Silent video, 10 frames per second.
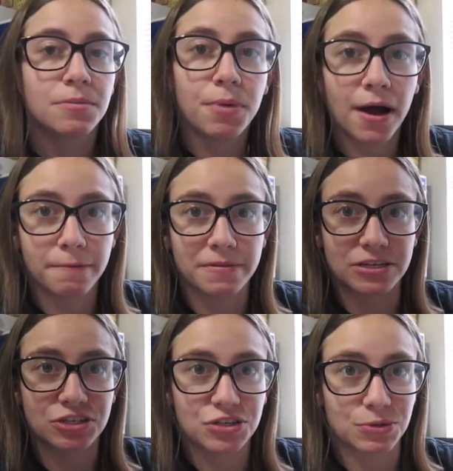
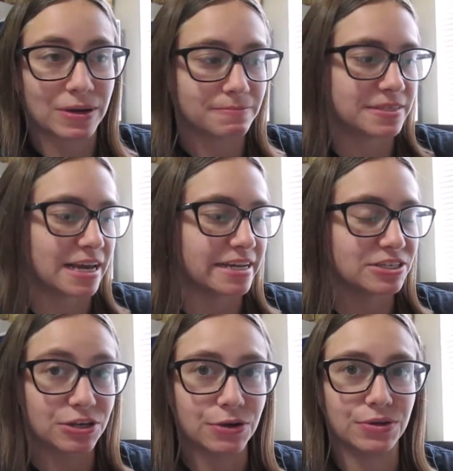publish the website
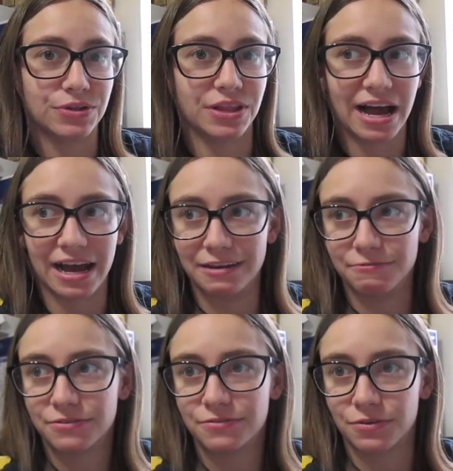to go
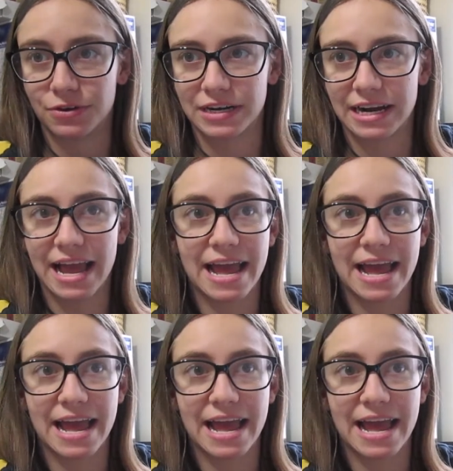live for